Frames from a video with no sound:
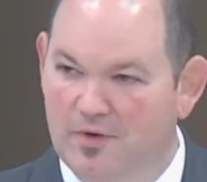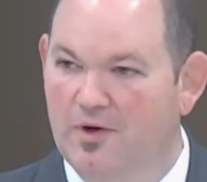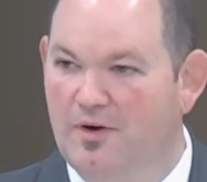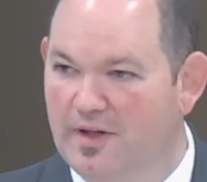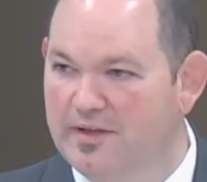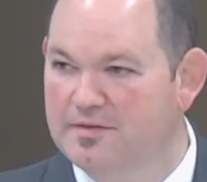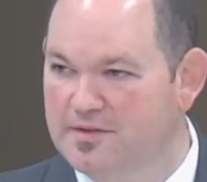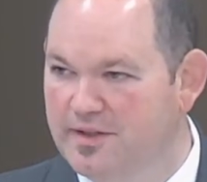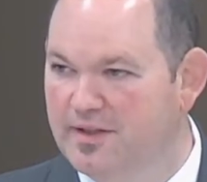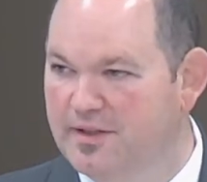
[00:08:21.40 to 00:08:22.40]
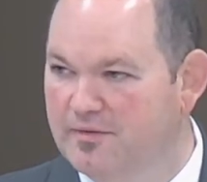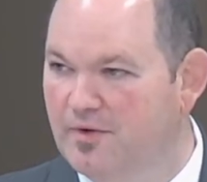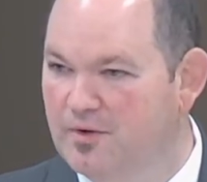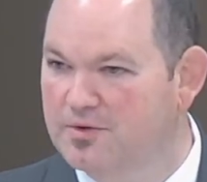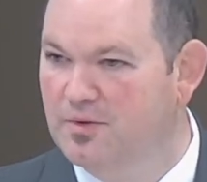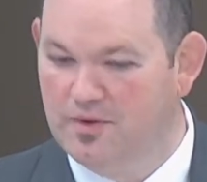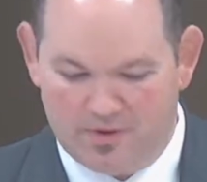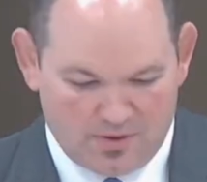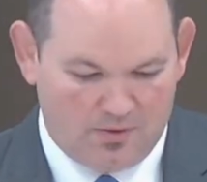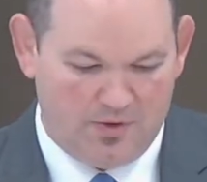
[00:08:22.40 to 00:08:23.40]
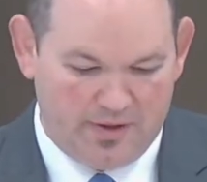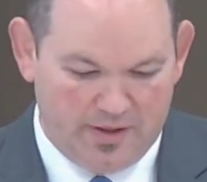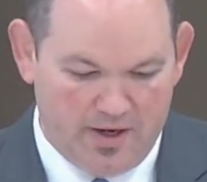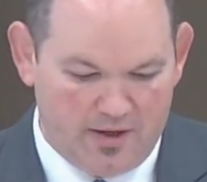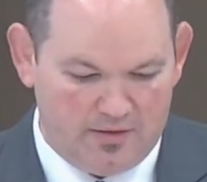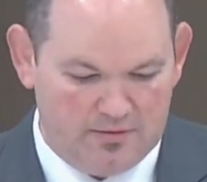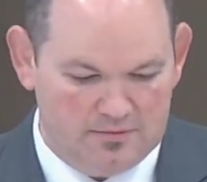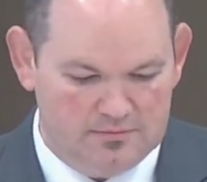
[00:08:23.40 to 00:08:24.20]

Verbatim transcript: For all have sinned and fall short of the glory of God.